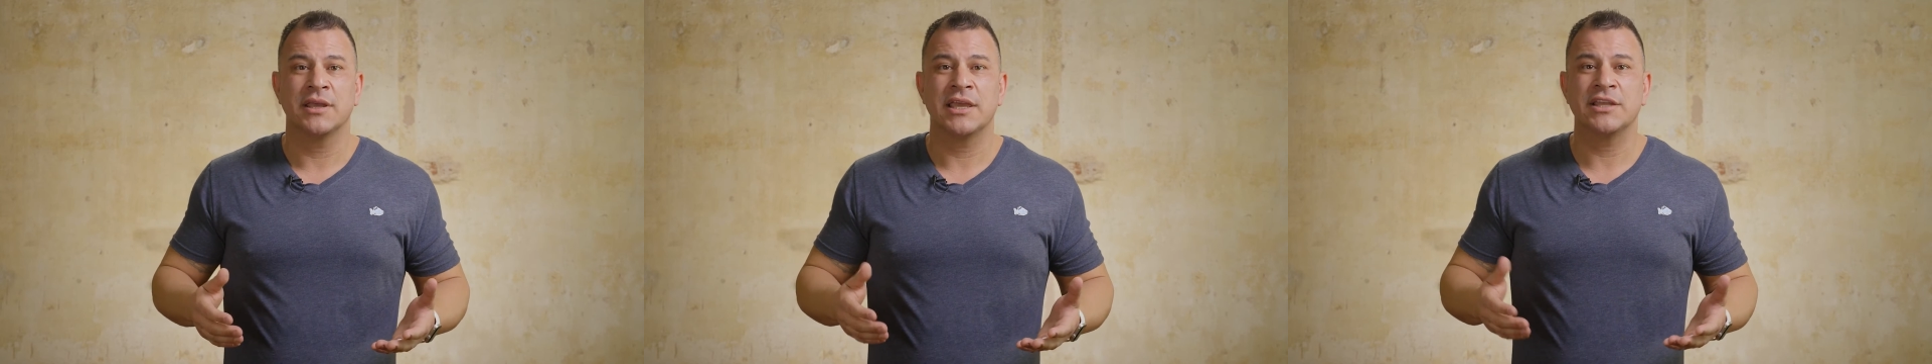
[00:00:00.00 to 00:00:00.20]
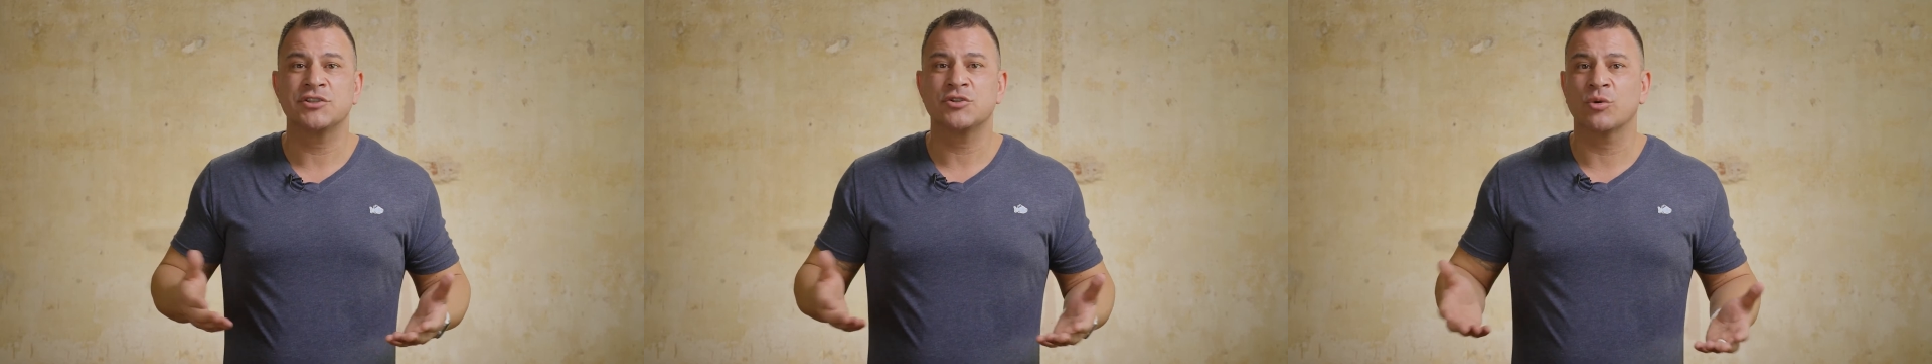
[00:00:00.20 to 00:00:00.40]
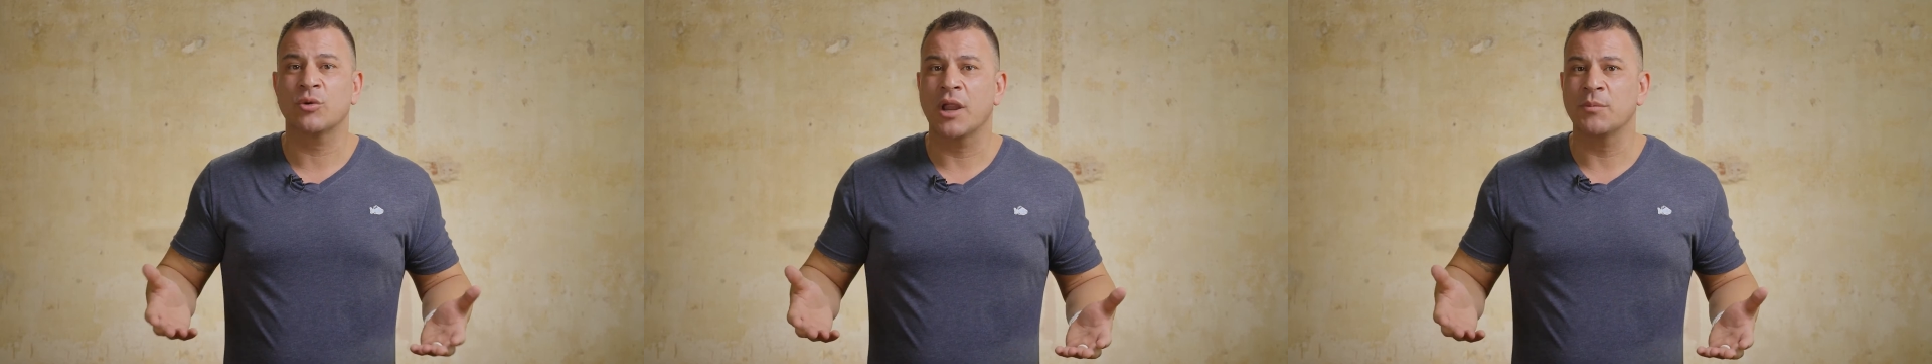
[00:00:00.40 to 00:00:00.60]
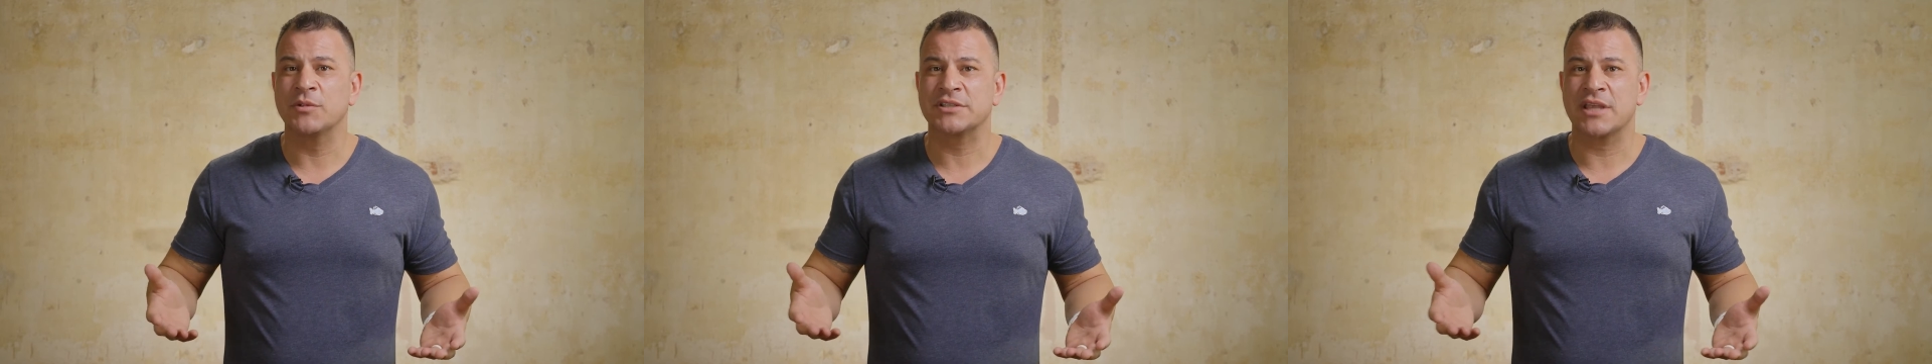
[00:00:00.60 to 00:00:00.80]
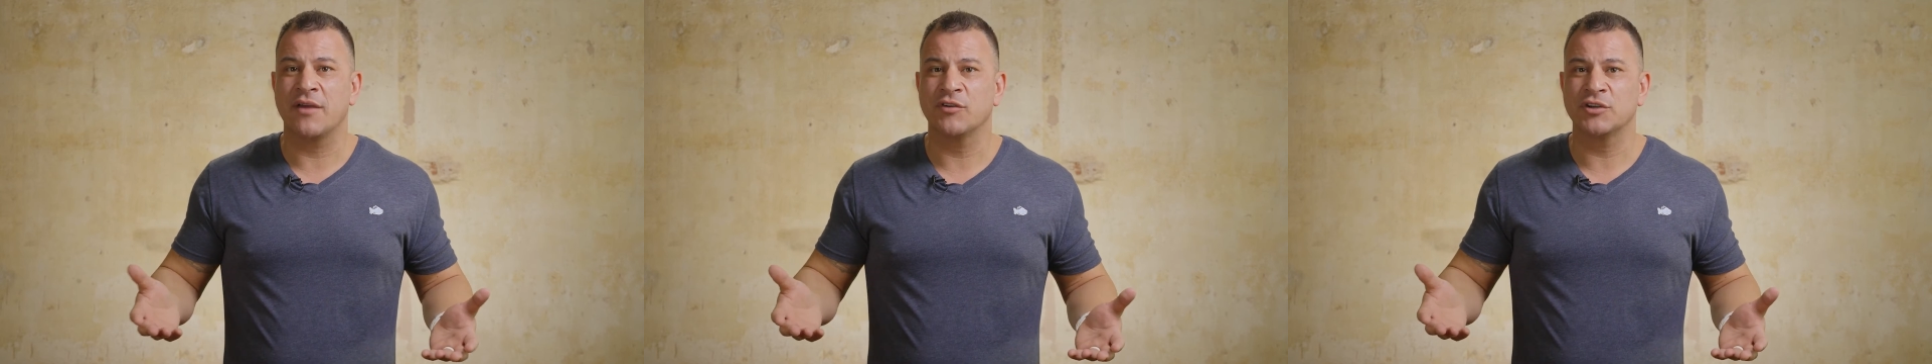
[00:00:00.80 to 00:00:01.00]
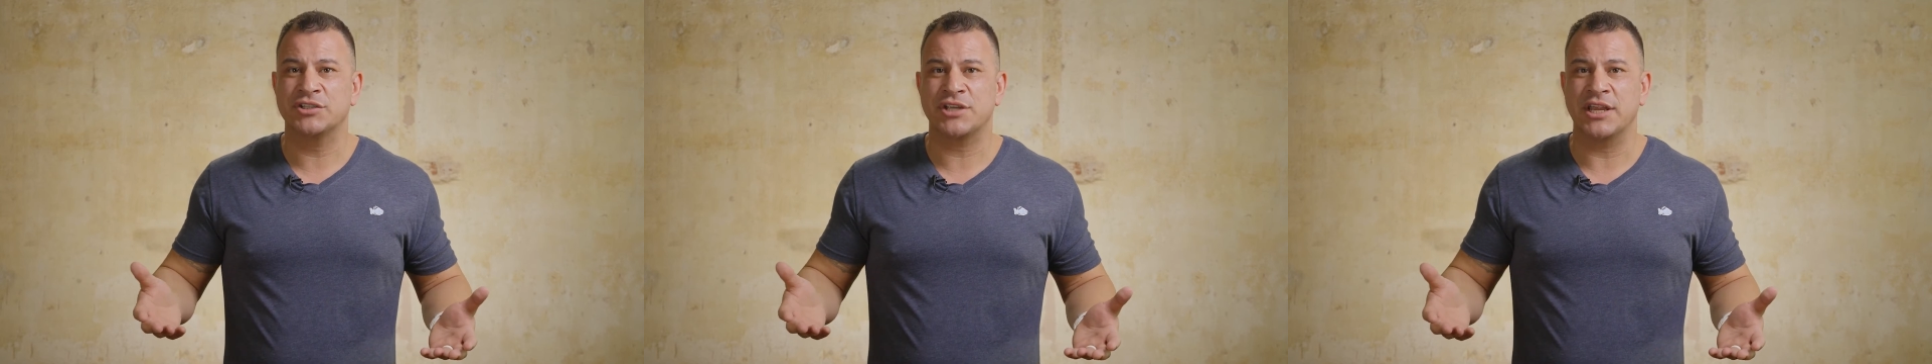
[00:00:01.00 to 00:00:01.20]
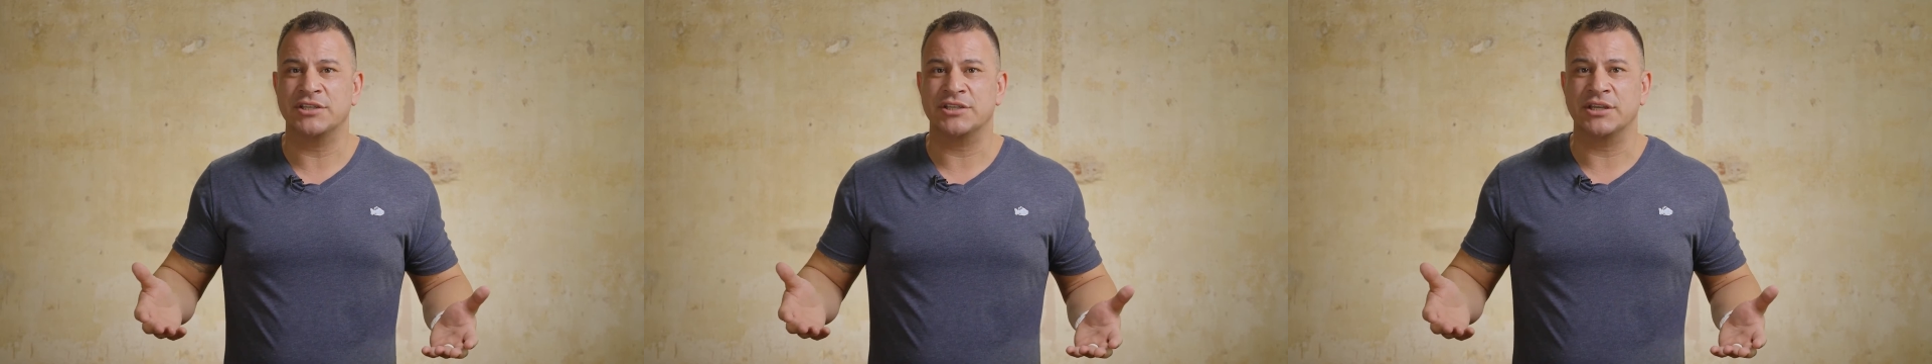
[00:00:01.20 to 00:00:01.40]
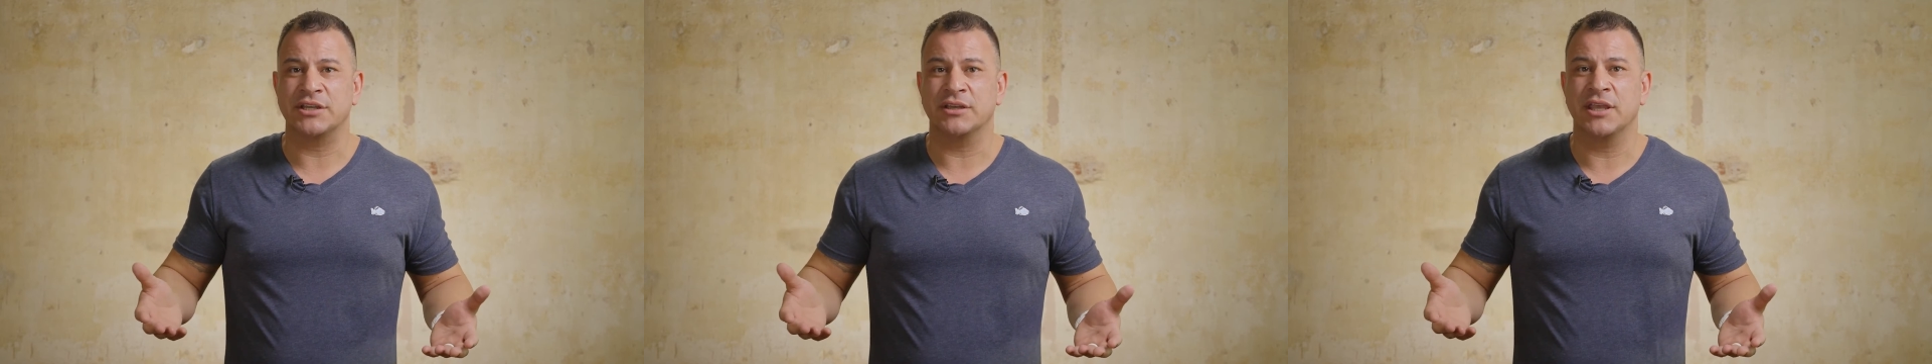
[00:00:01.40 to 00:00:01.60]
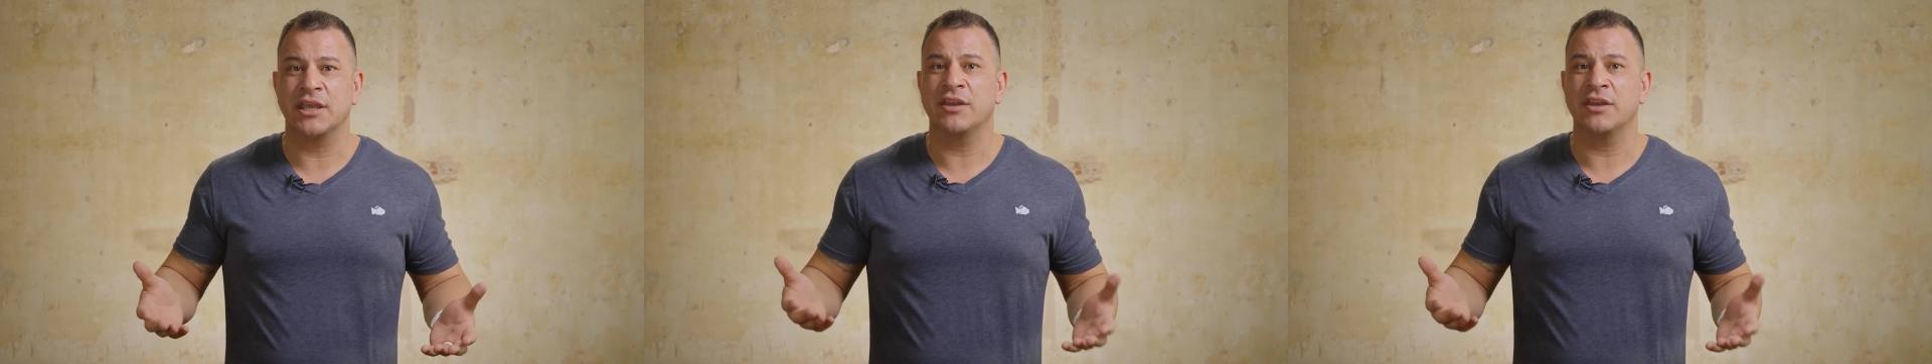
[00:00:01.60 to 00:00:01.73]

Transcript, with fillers: Instagram is ever changing,